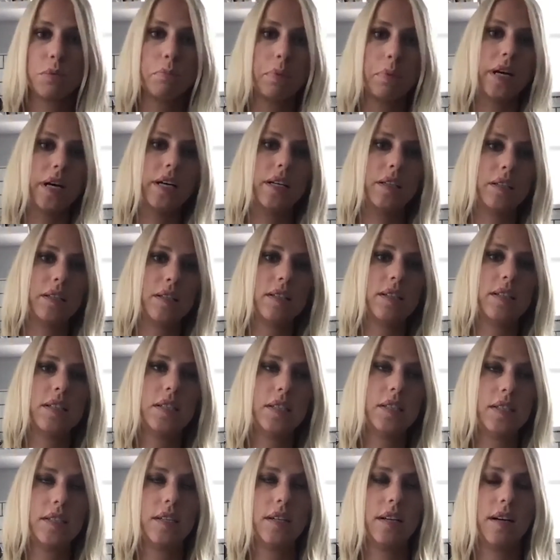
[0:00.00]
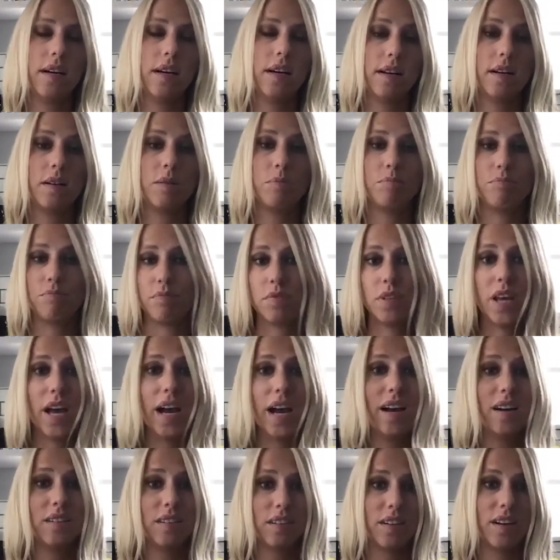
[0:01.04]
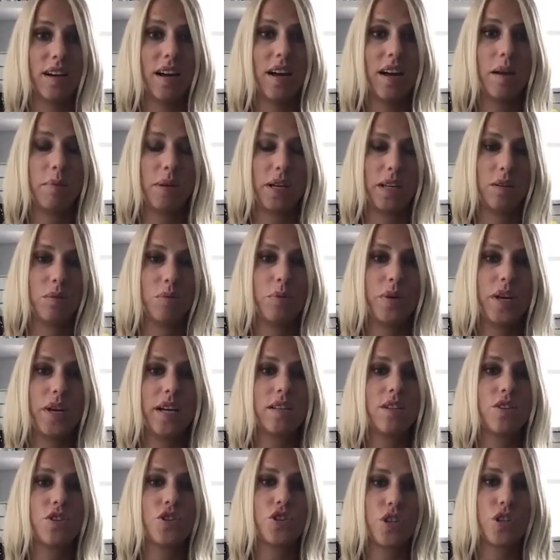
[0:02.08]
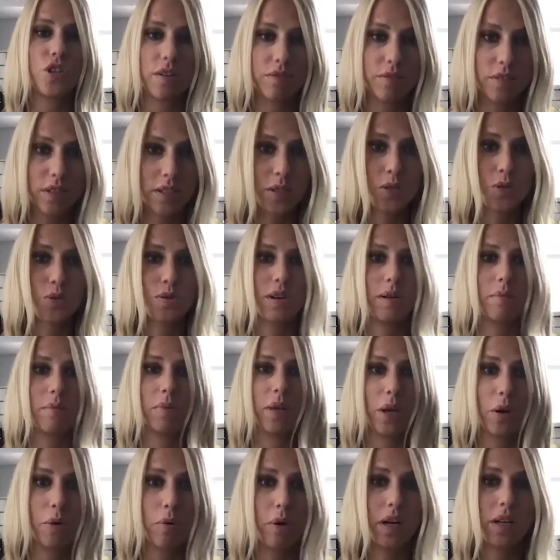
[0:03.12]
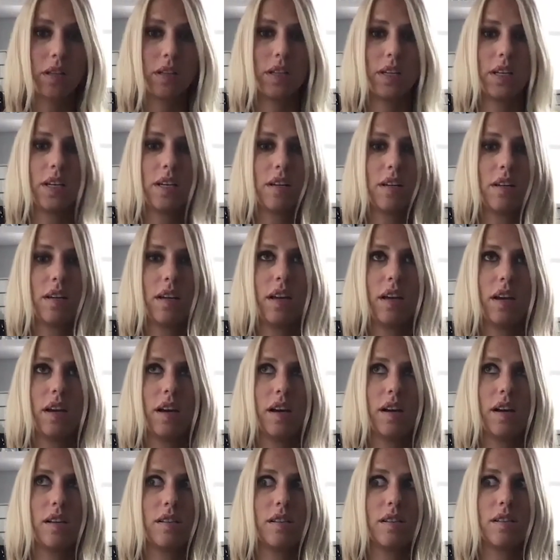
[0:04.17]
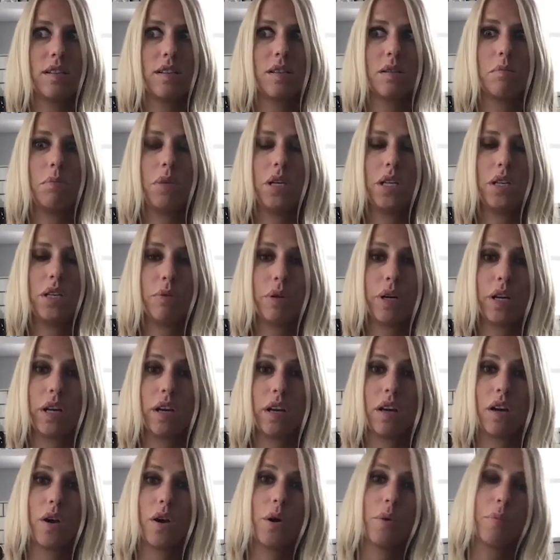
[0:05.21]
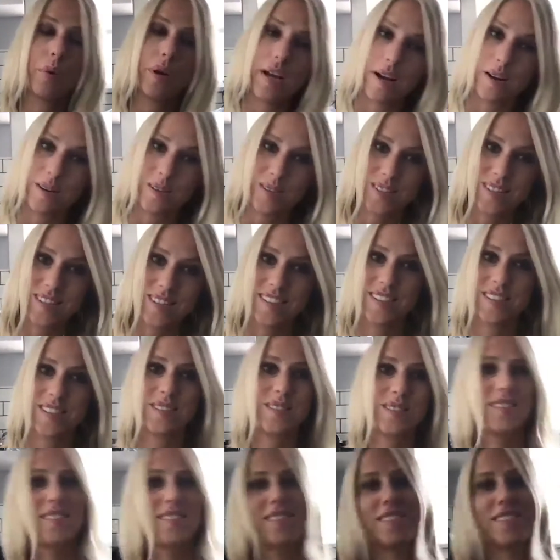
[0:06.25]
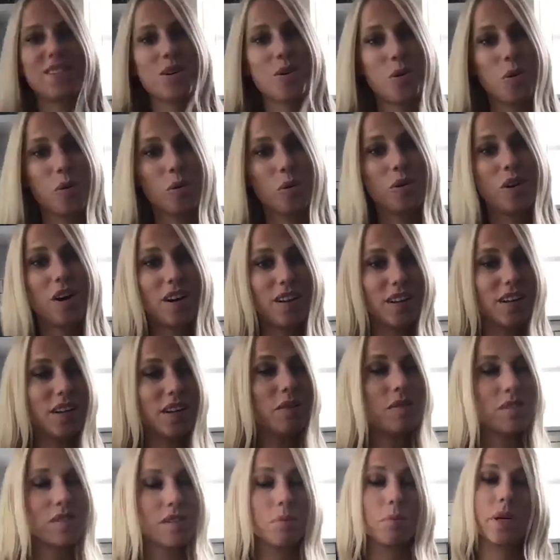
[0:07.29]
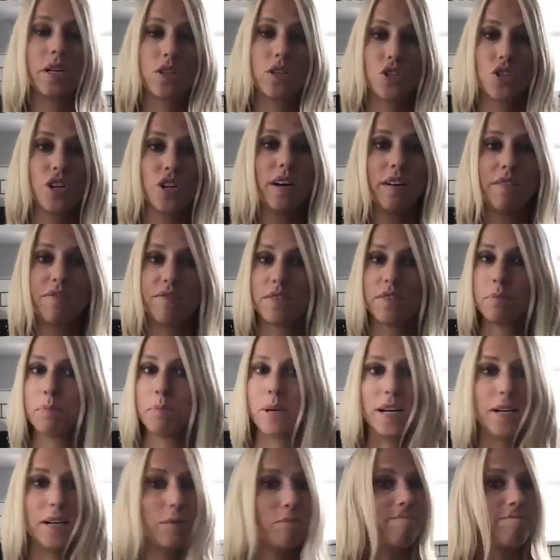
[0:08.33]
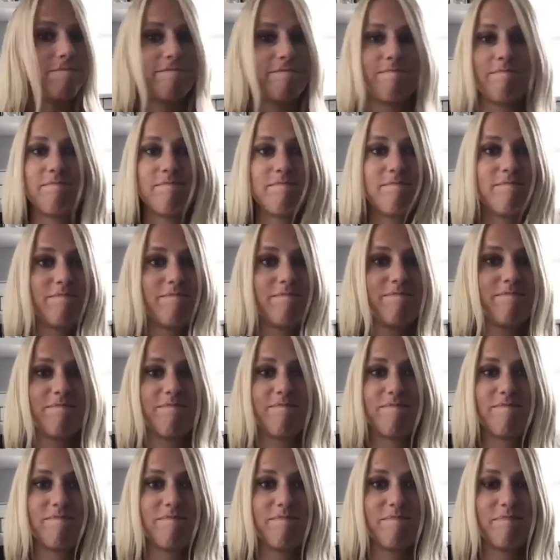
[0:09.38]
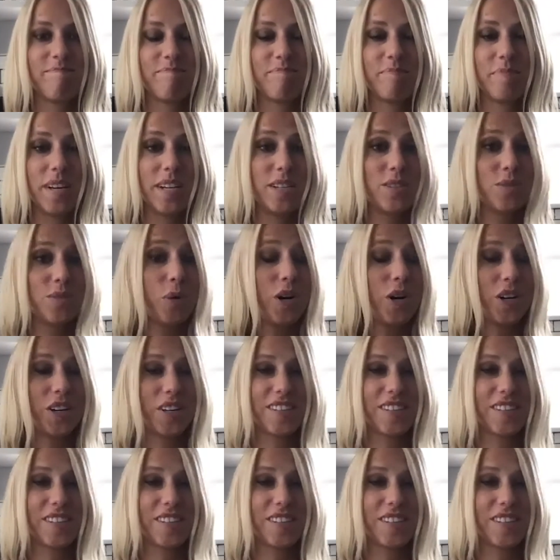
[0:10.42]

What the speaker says: But yeah, I mean, we had to shift extremely quickly, and me doing open houses to cold calling was a big shift, but it's worked.